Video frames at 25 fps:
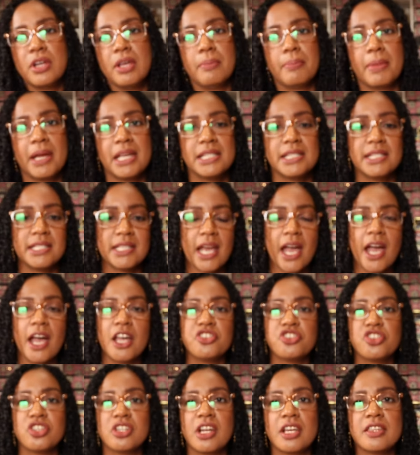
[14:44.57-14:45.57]
in my
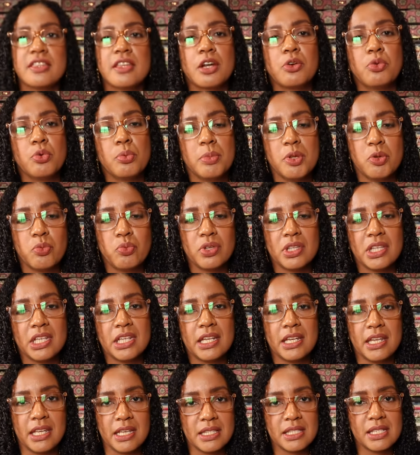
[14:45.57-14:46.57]
stash, and I thought it would be really
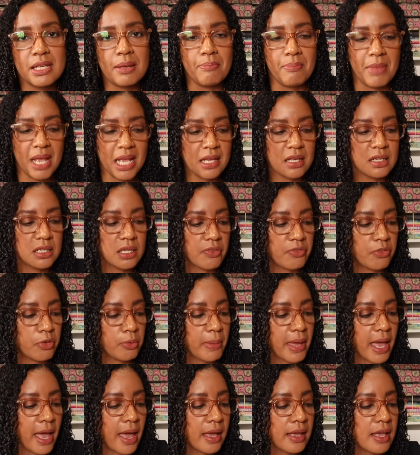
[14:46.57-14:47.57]
neat to make a duffel
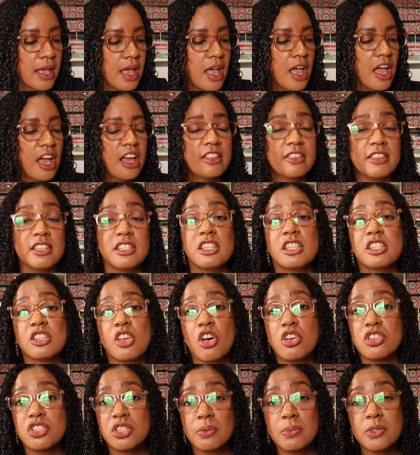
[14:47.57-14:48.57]
bag. This is
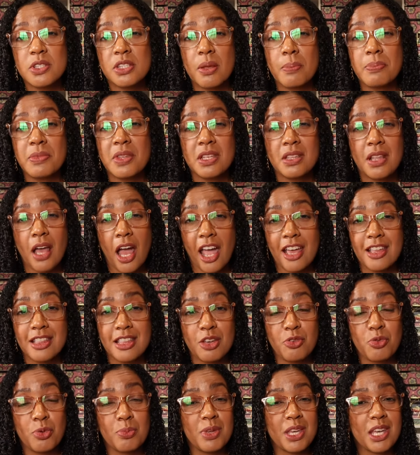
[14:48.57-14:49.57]
also something that I
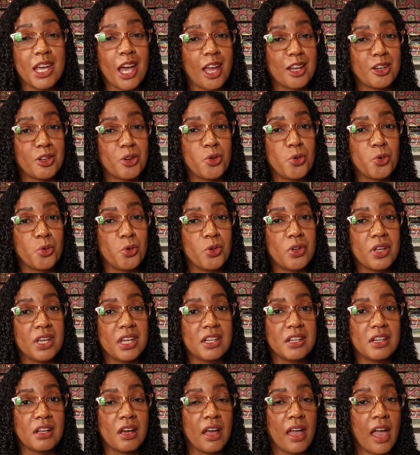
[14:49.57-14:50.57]
think would be kind of cool
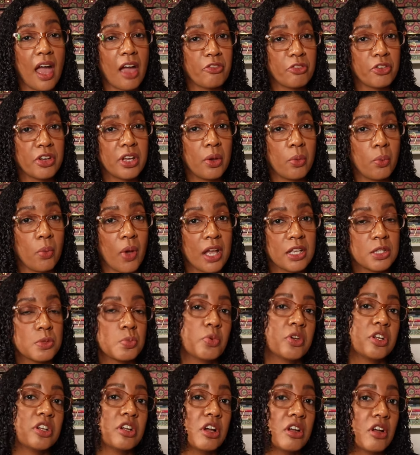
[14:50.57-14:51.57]
in African wax
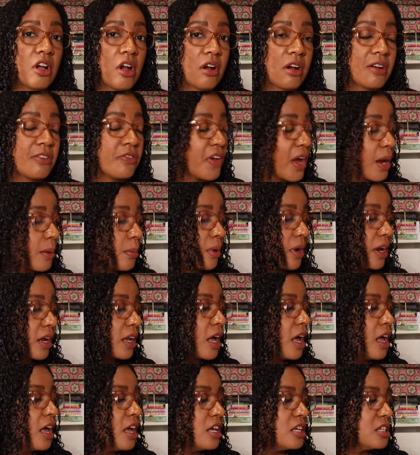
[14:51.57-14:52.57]
print Ankara fabric.
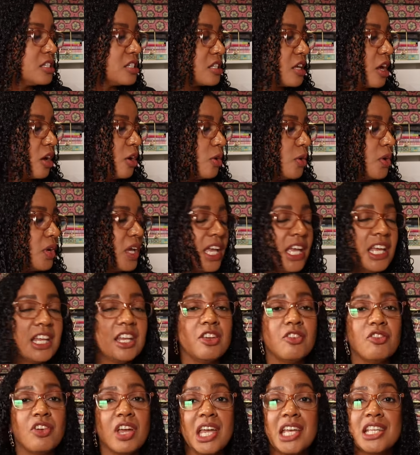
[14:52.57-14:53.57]
So
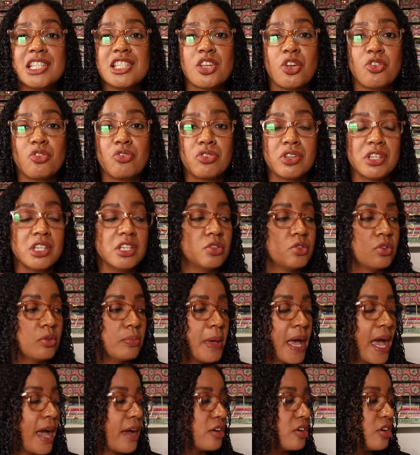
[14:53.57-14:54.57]
anyways, really cool
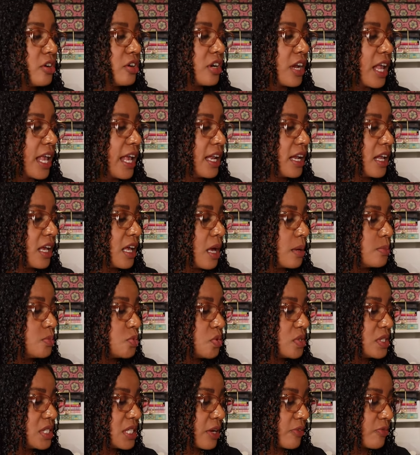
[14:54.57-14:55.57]
pattern, and it comes
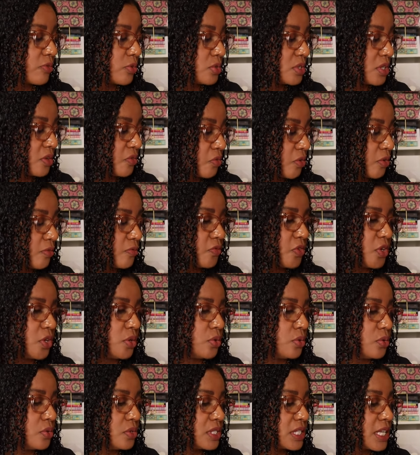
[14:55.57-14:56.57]
with several different
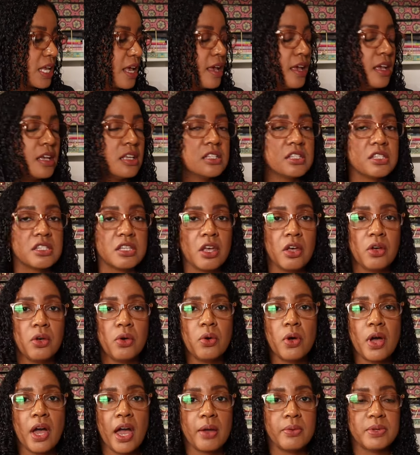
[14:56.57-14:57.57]
views.
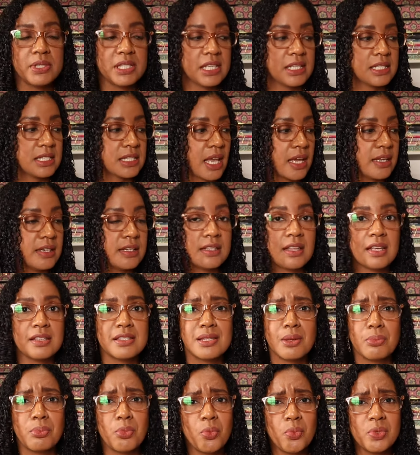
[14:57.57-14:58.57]
So I was excited that
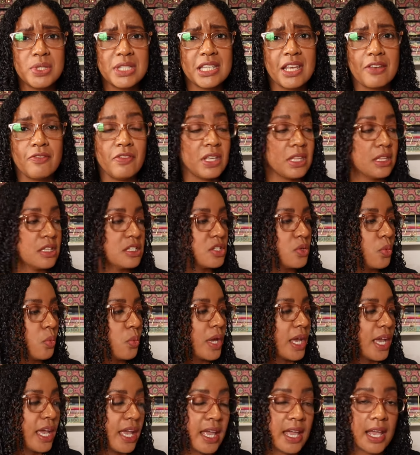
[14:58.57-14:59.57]
someone was giving this
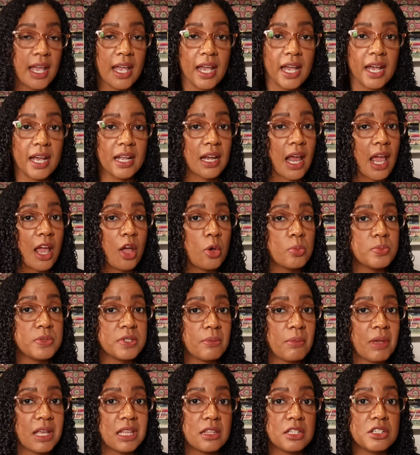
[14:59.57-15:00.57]
away, and I hope
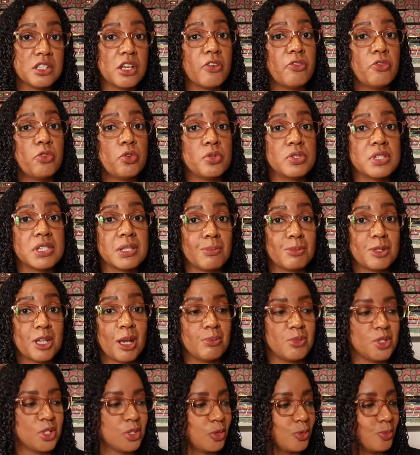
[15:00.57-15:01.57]
to make the duffel
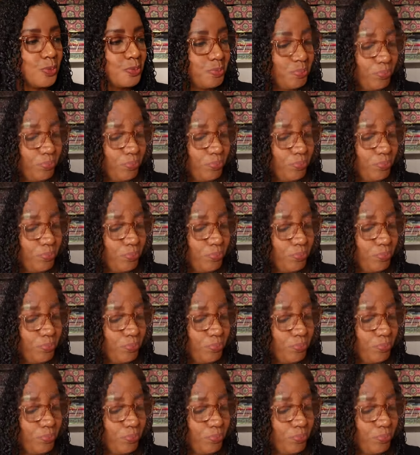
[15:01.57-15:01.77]
sometime soon.